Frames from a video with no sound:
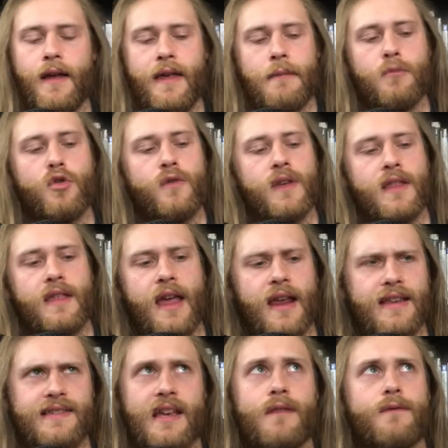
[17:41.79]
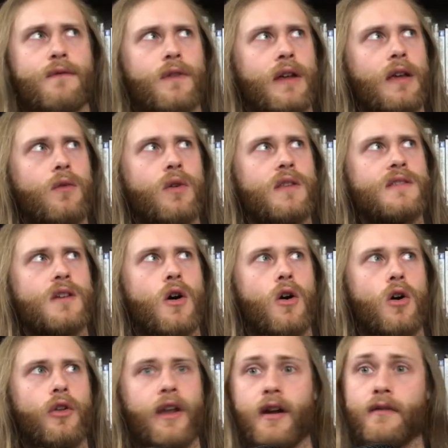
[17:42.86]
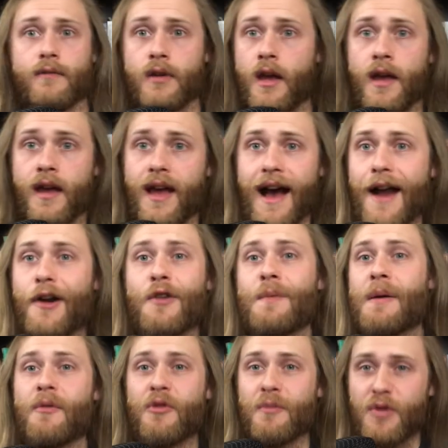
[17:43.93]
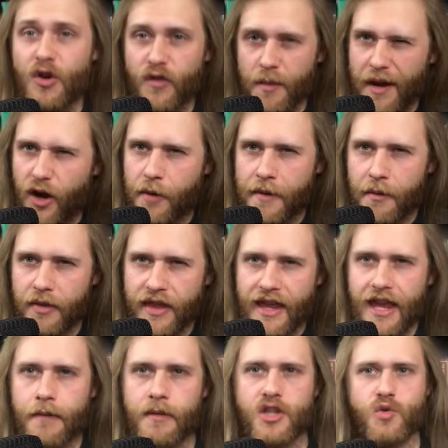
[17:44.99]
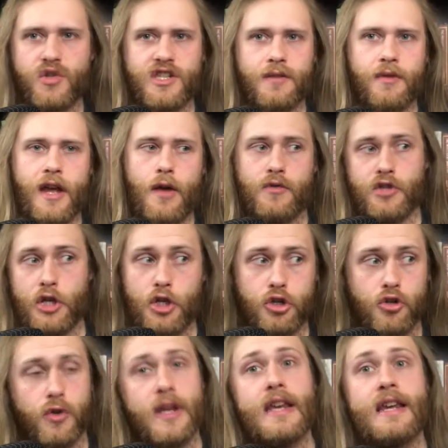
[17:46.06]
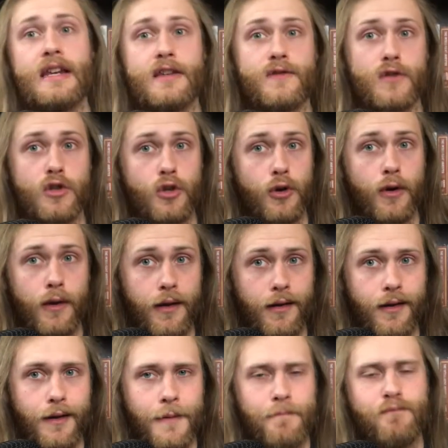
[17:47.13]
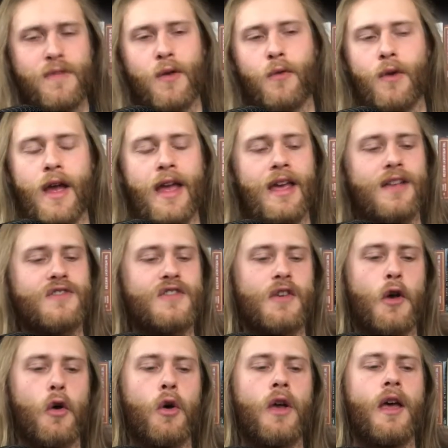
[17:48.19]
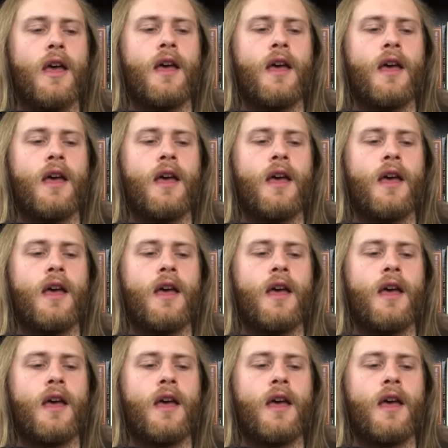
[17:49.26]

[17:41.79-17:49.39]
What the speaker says: movie in the 80s. I even forget what it's called. I don't even remember the movie, but I remember the image where some guy was like, greed is good, right? And so